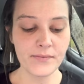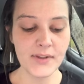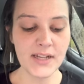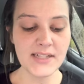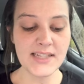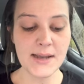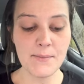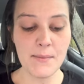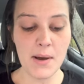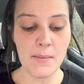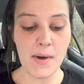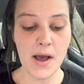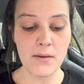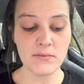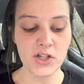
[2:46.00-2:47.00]
Said my
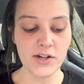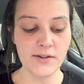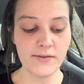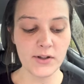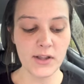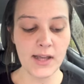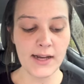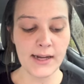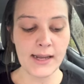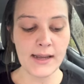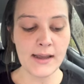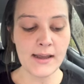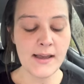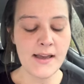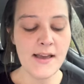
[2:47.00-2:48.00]
mom, Jennifer
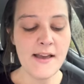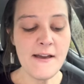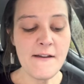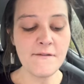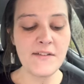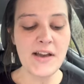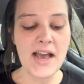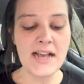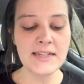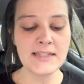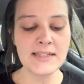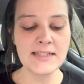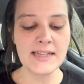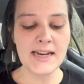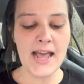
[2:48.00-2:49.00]
Lucky. FAST
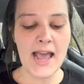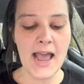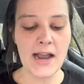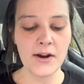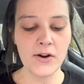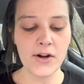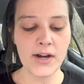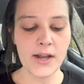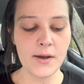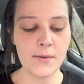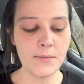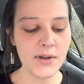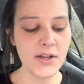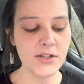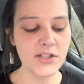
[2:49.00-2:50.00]
is an
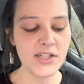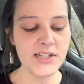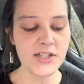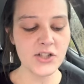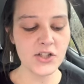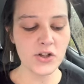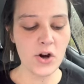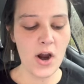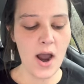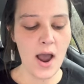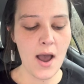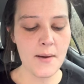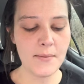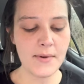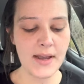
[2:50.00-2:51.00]
acronym used to
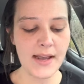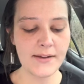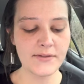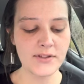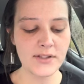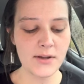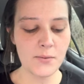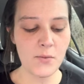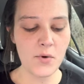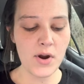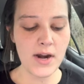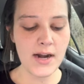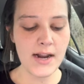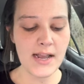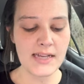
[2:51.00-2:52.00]
describe if
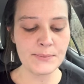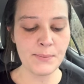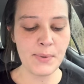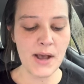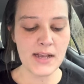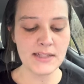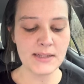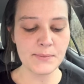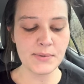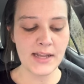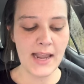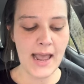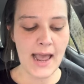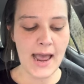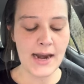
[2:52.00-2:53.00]
someone has
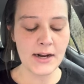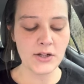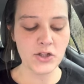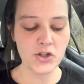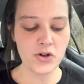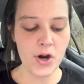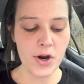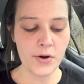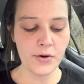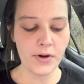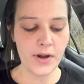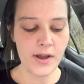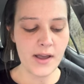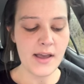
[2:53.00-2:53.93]
possibly had a stroke.